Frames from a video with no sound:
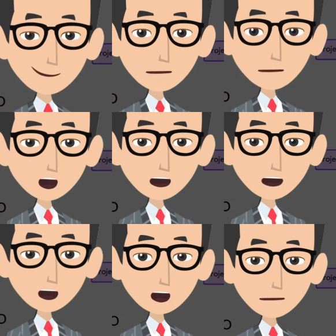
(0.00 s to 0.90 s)
Change
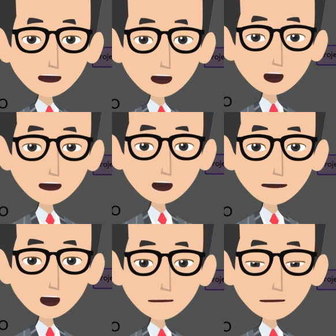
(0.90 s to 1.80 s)
management plan is a
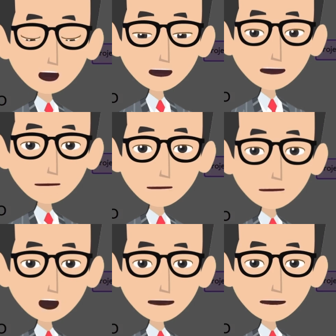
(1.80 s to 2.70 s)
document that